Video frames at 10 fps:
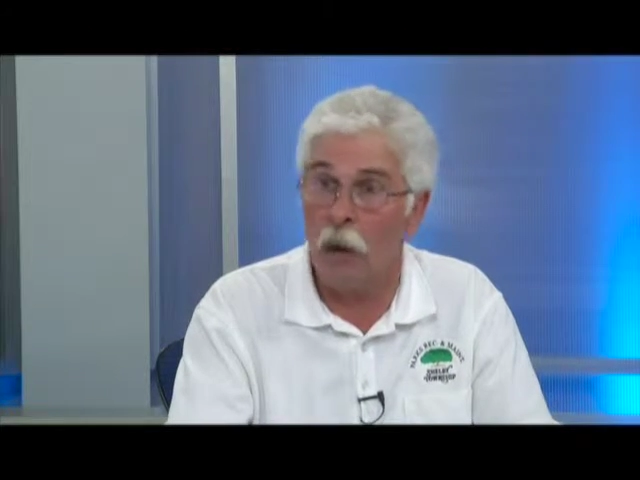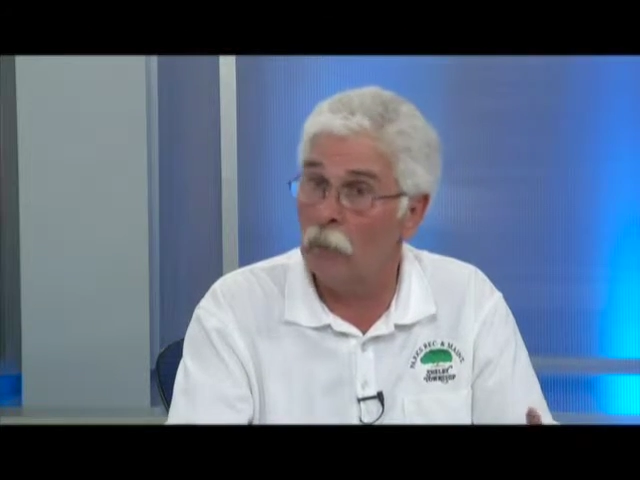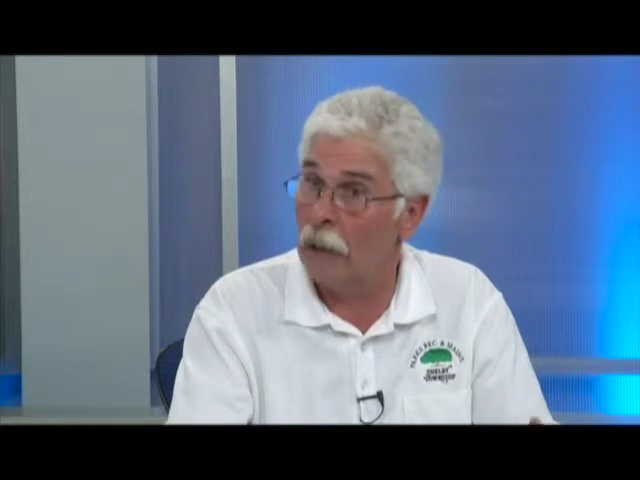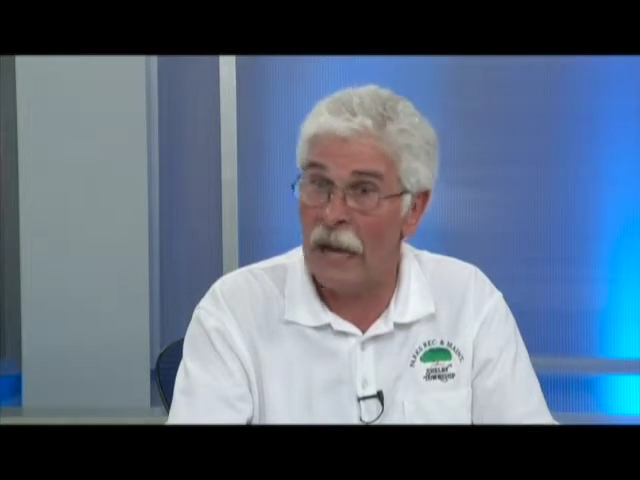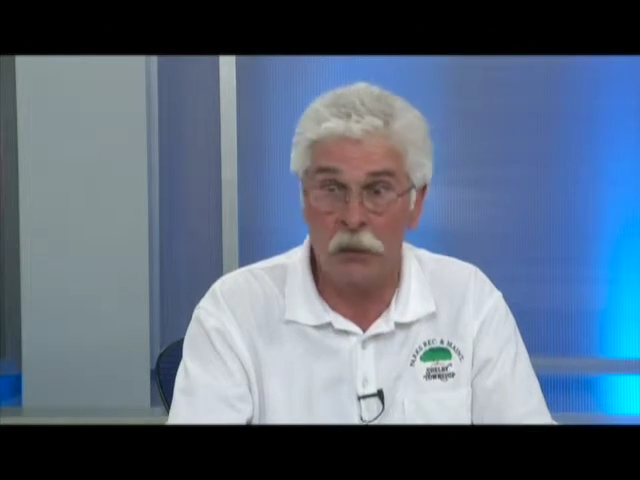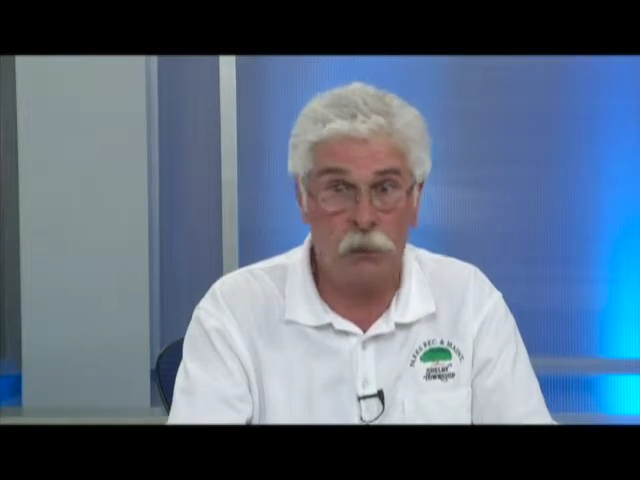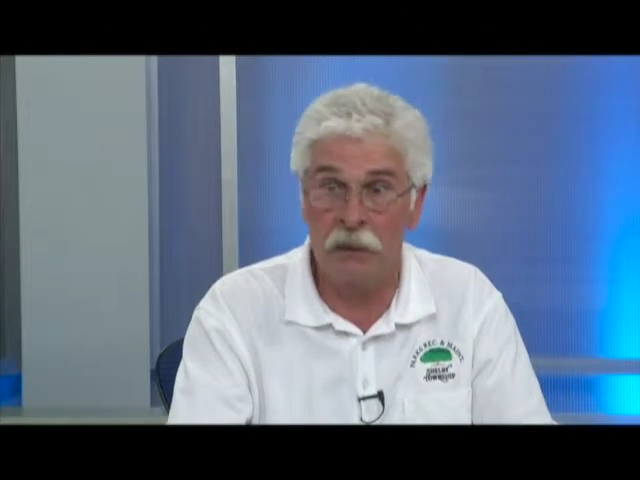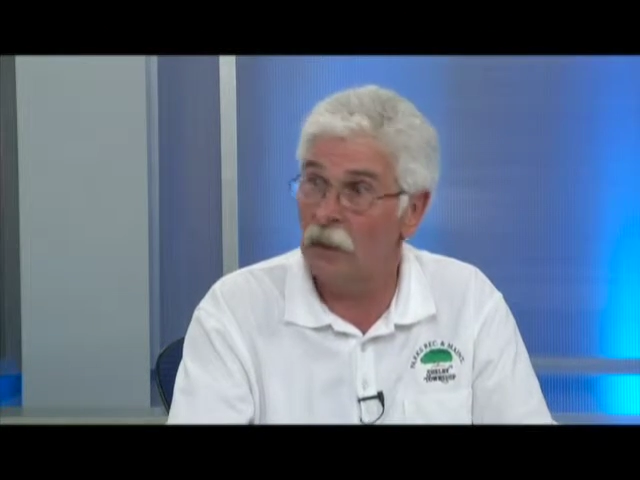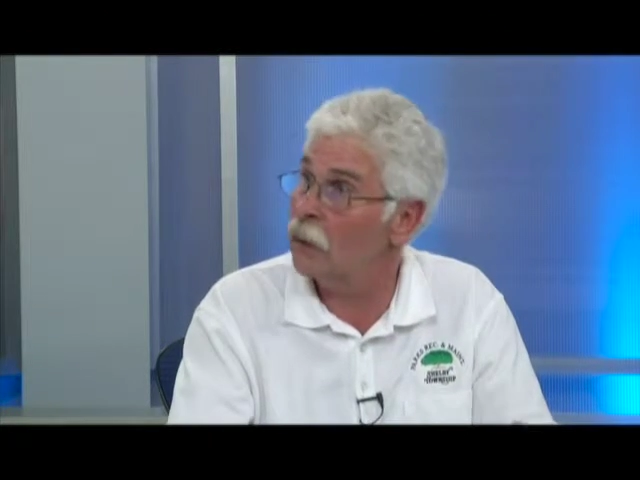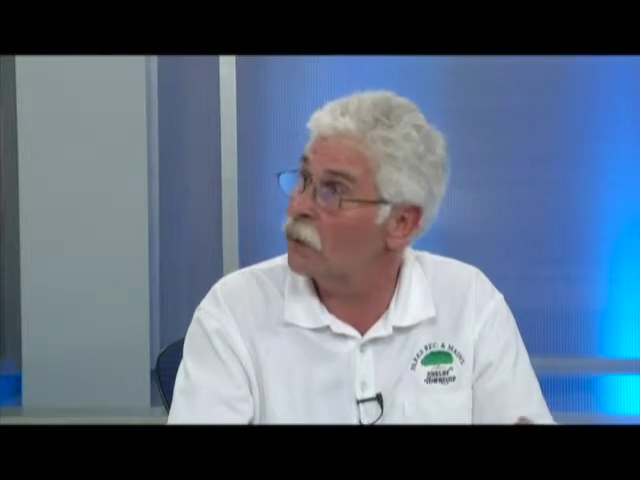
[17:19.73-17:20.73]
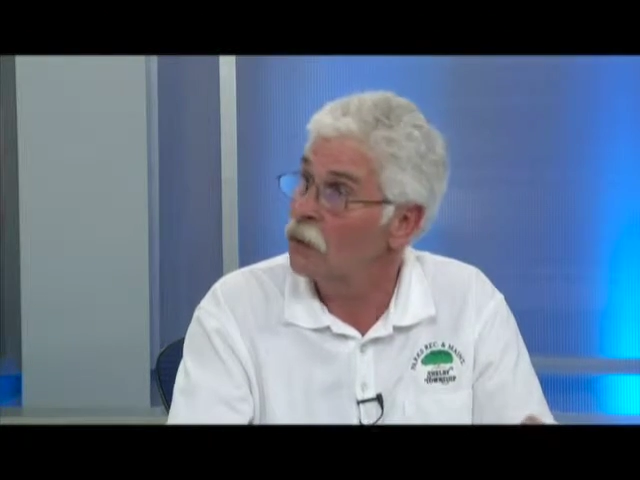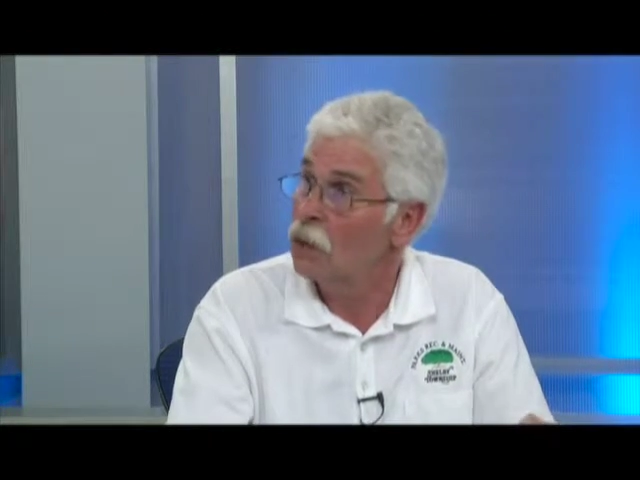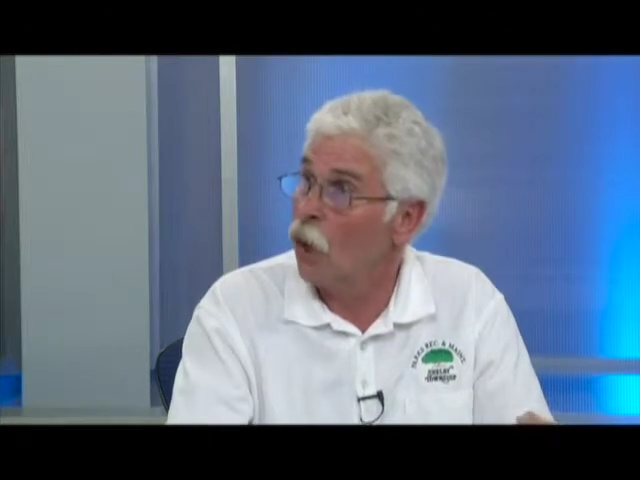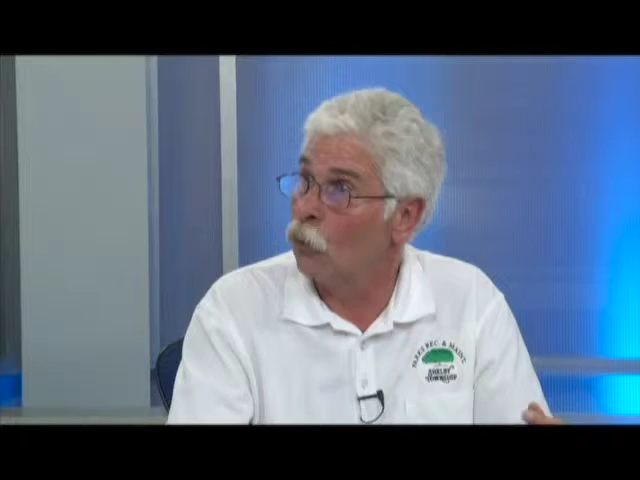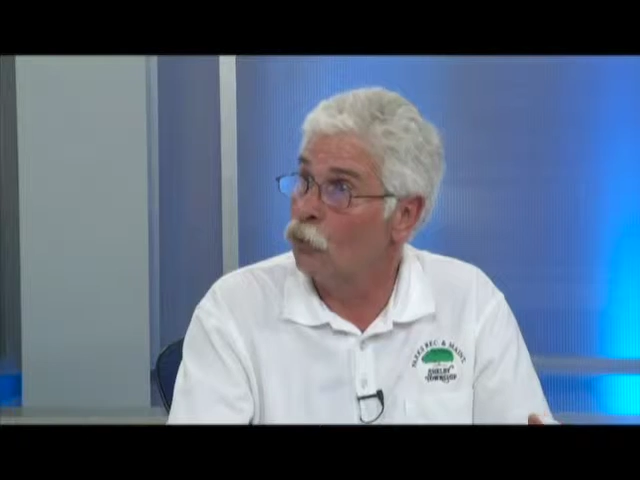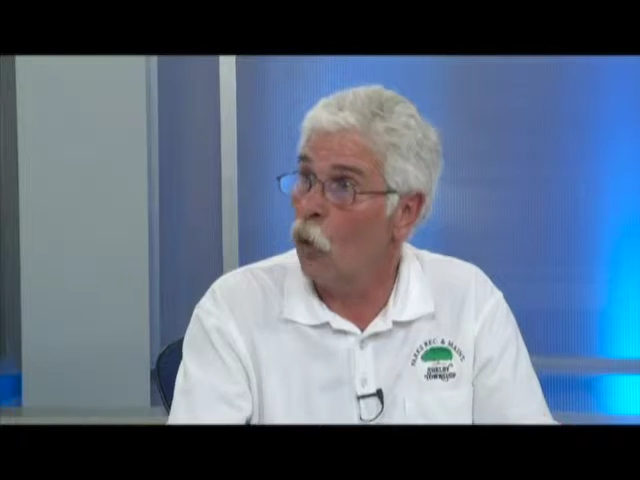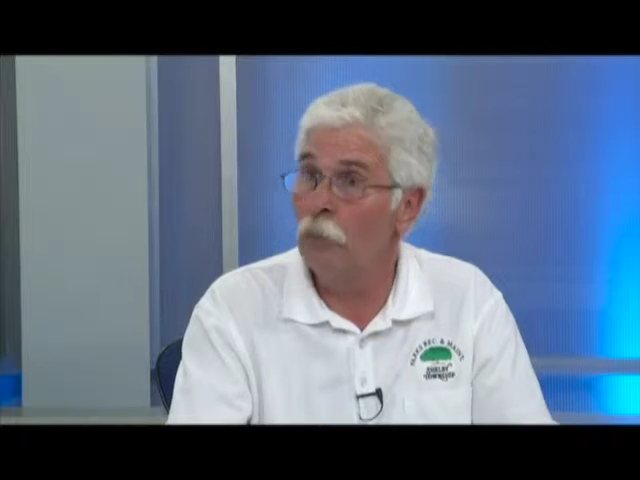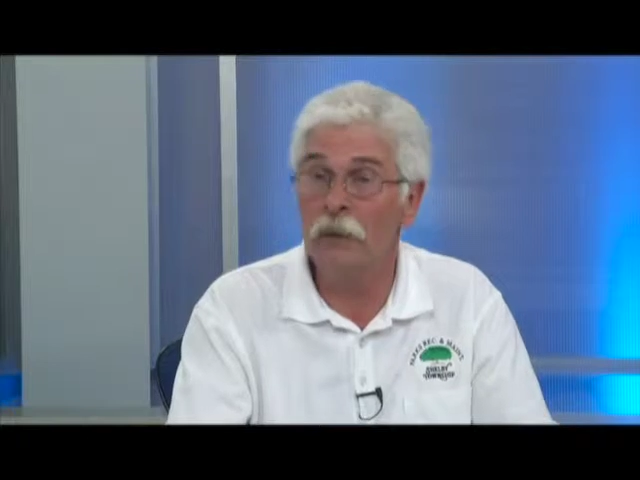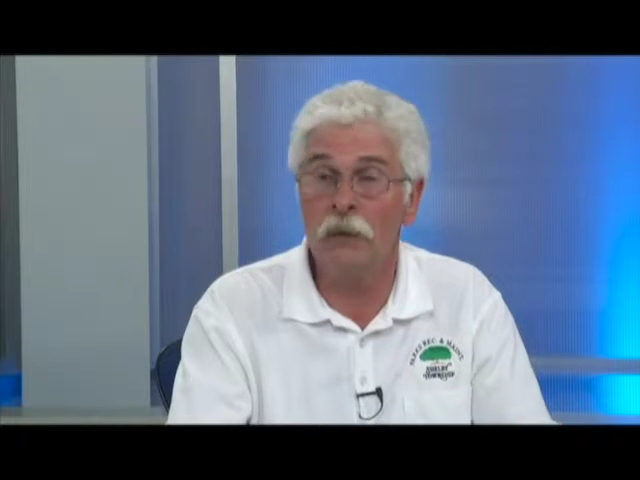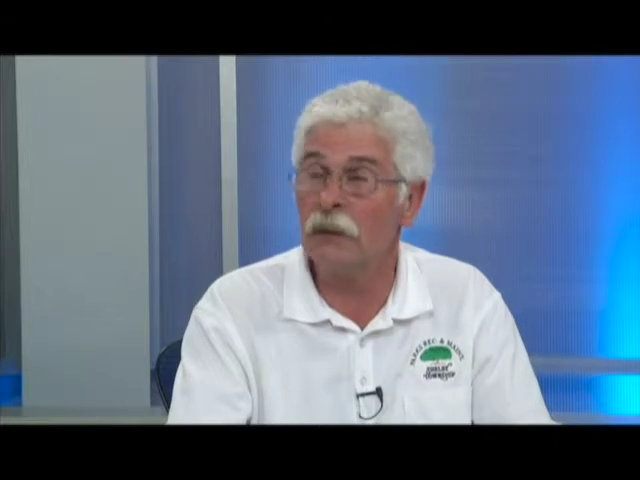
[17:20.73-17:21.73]
blacksmithing, rope
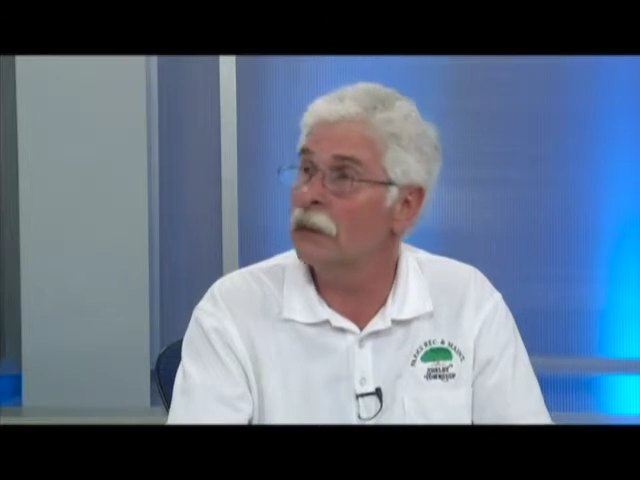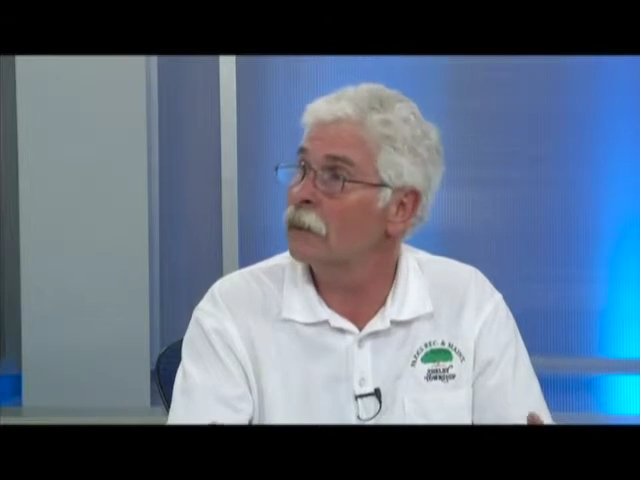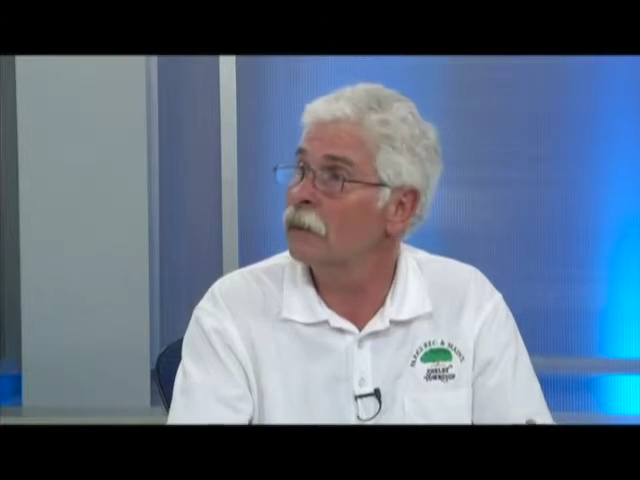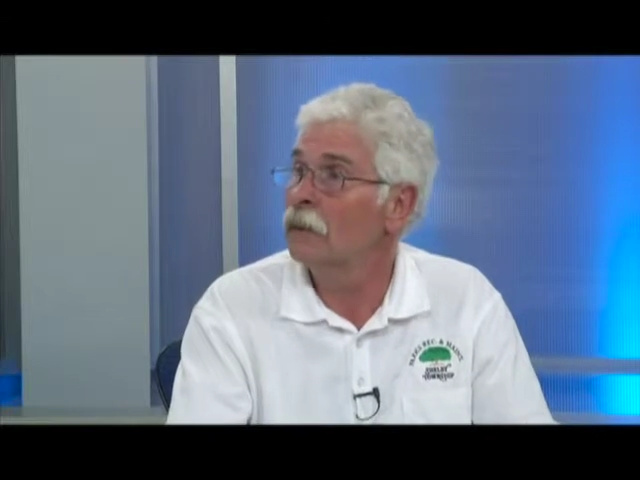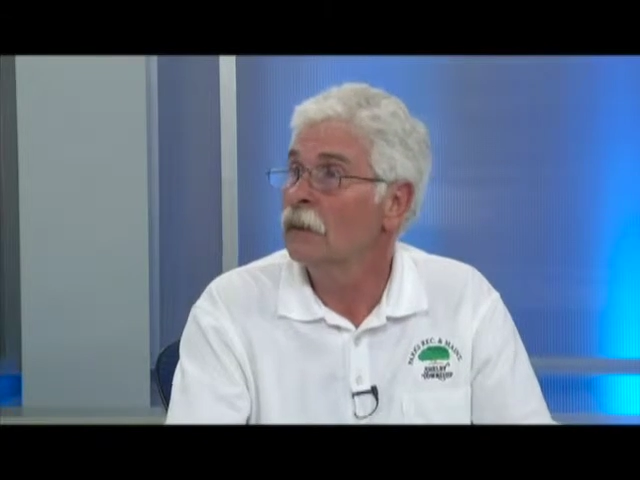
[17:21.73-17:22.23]
building,